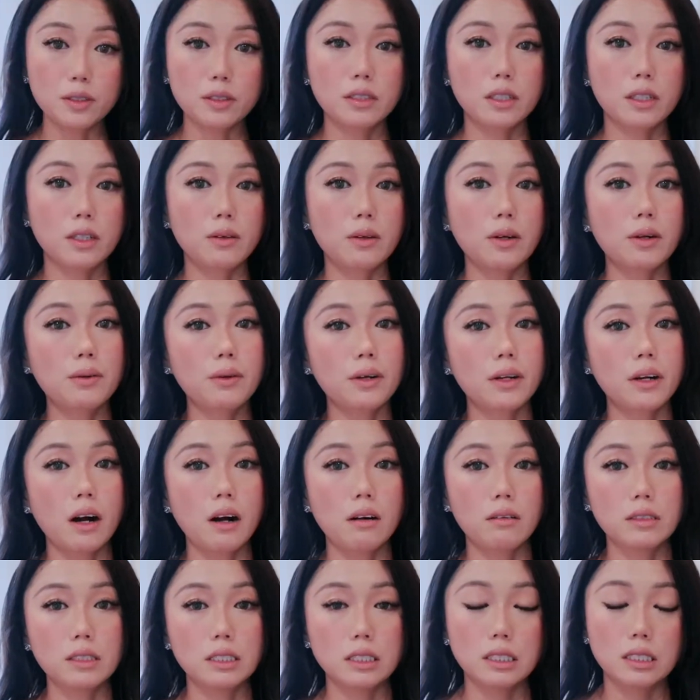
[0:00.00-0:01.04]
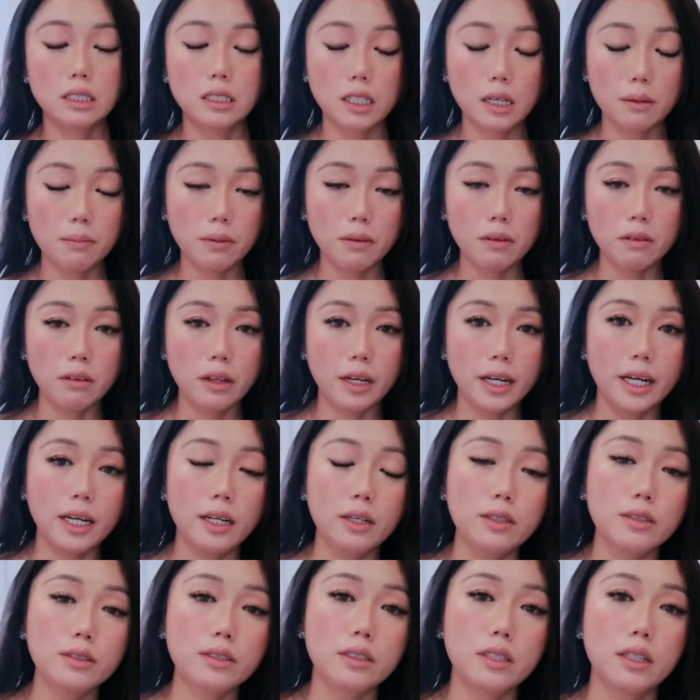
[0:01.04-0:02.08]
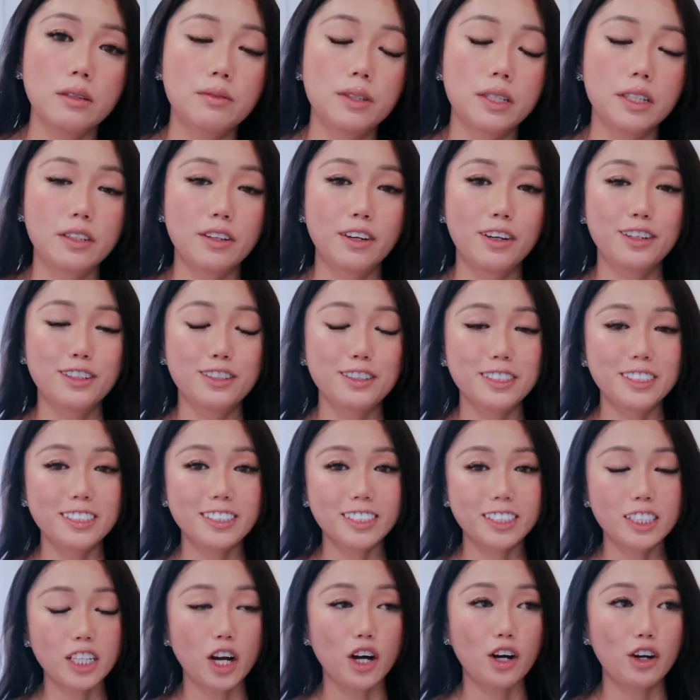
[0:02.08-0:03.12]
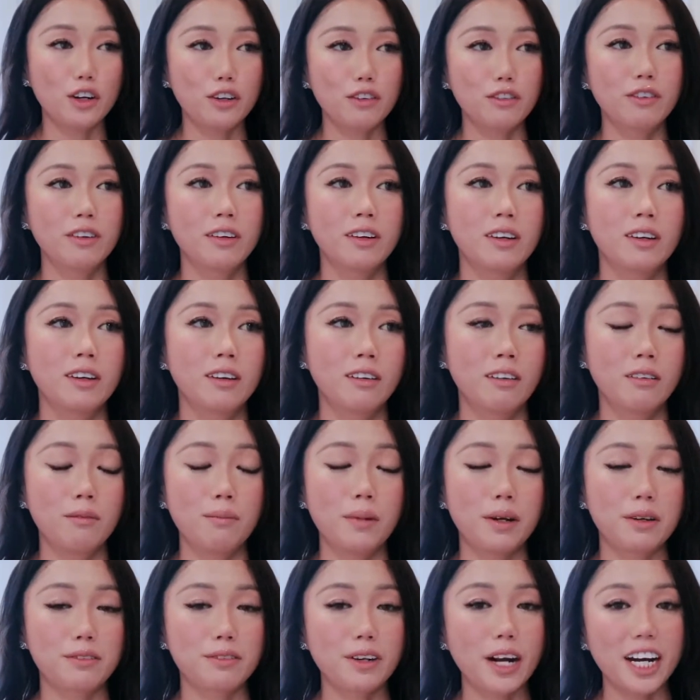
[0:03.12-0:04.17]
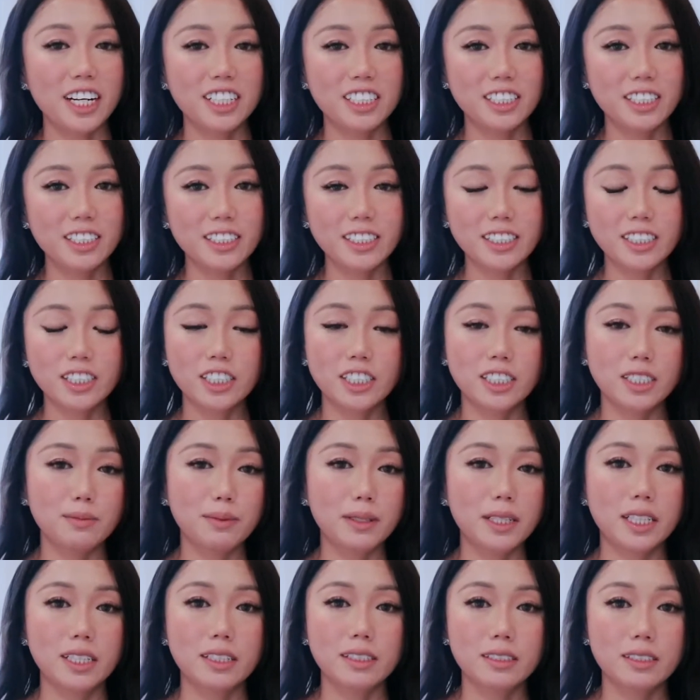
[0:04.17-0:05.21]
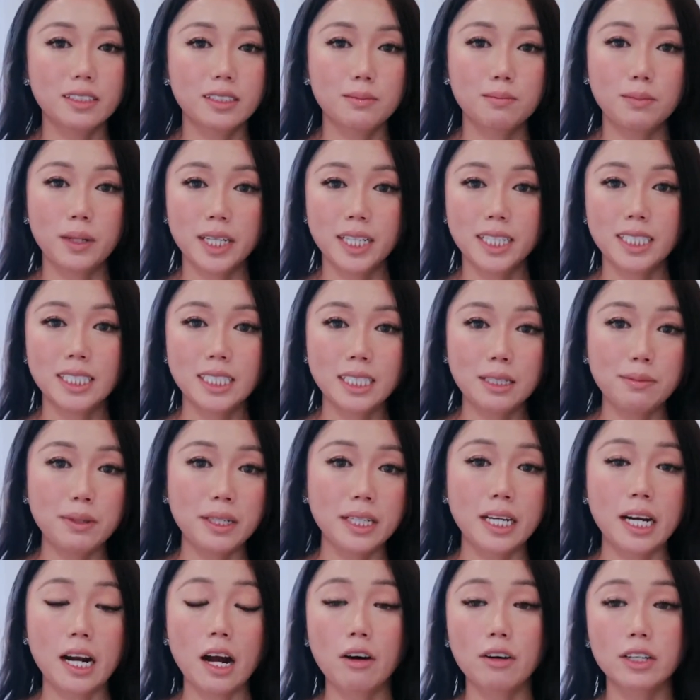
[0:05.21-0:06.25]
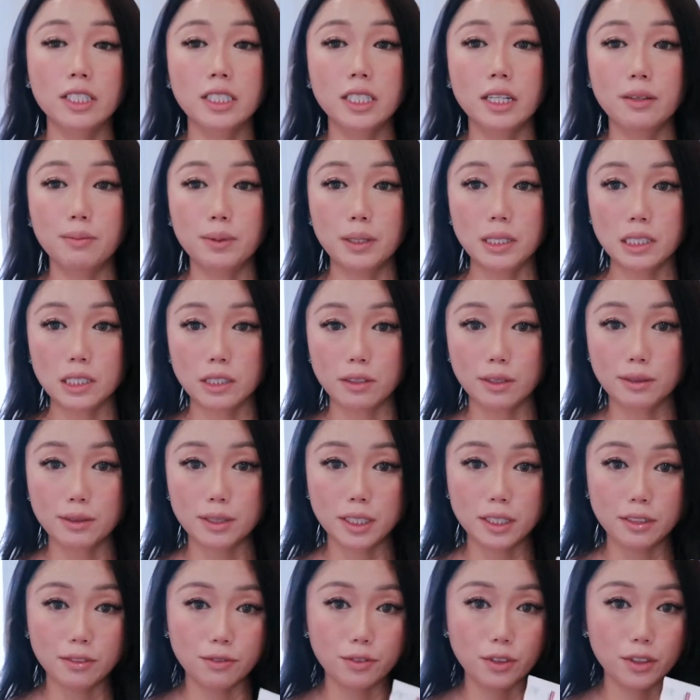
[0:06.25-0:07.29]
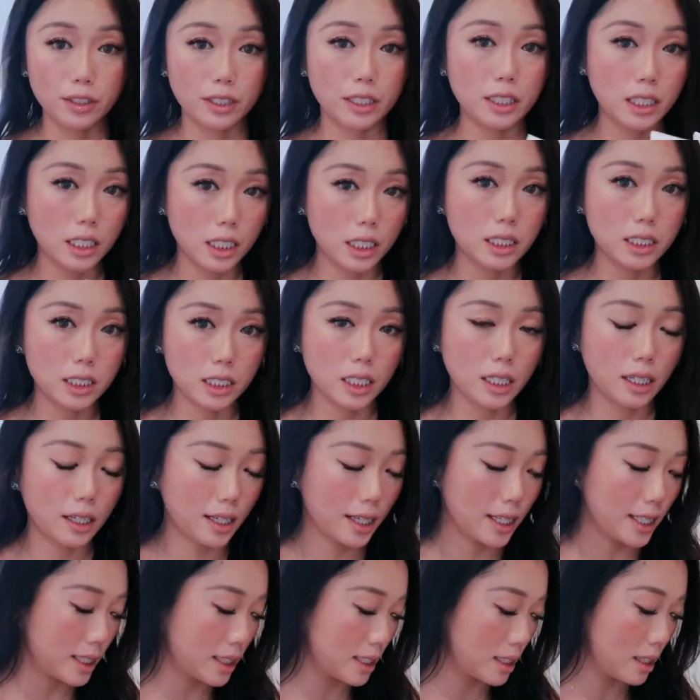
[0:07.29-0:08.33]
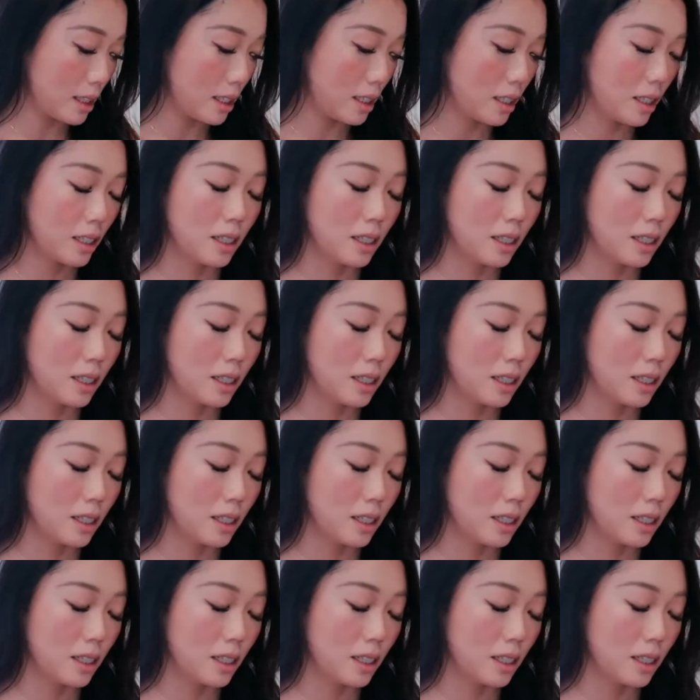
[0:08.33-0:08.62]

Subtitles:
steroids were always a staple in the house, and regardless of my rashes, just because my eczema and I always have prescriptions for these guys.